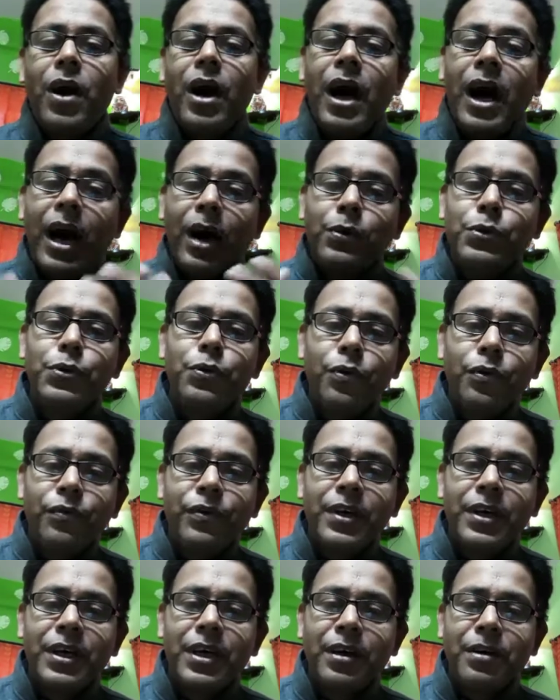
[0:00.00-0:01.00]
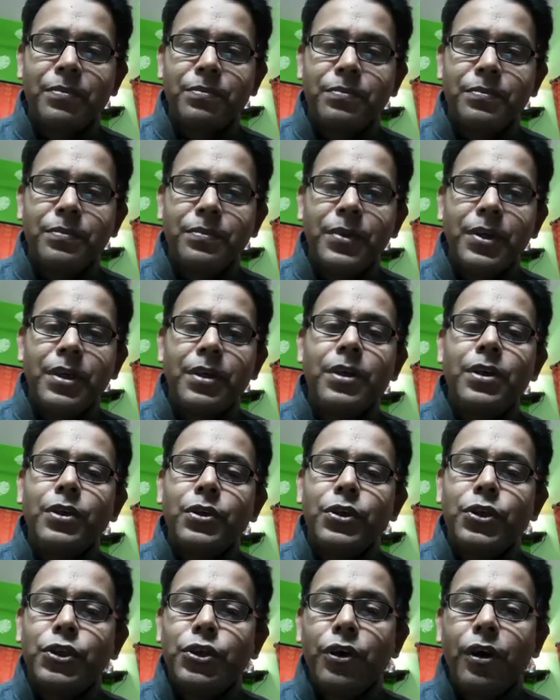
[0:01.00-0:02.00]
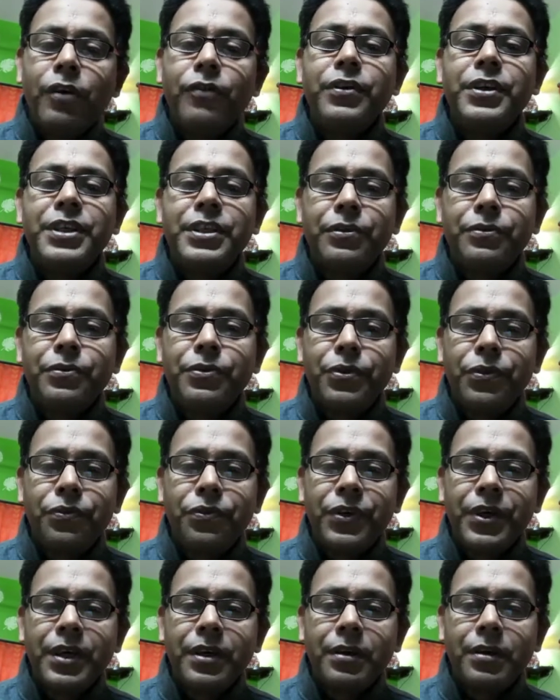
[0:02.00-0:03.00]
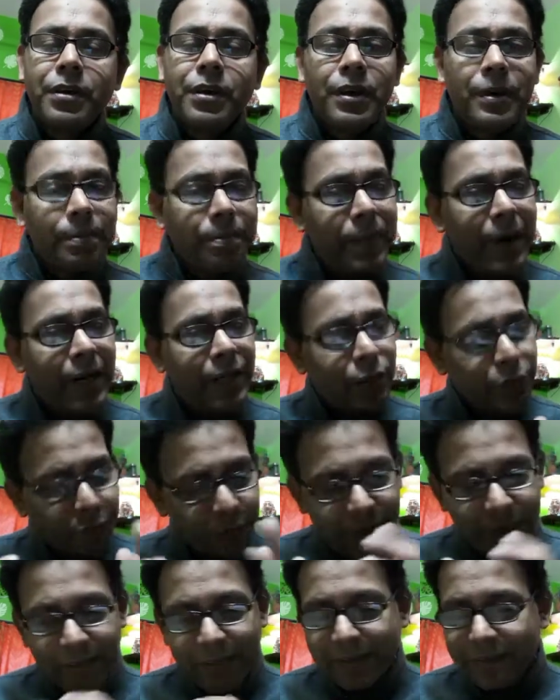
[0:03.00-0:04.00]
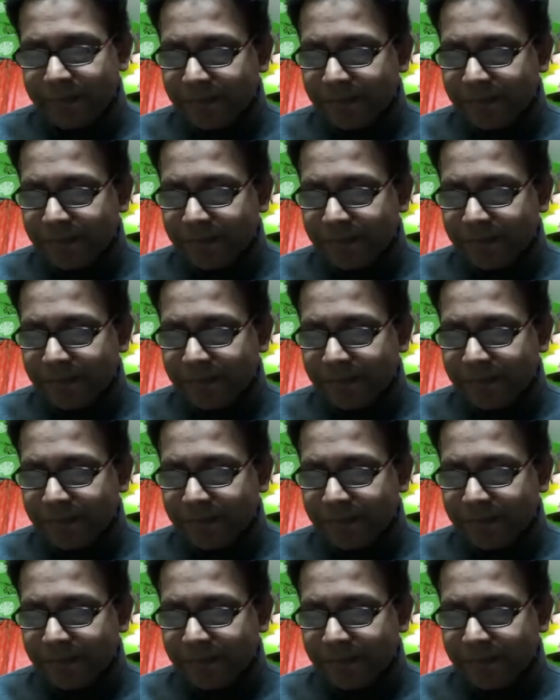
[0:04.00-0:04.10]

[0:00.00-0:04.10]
How to Overcome Job Interview Fear Part 1.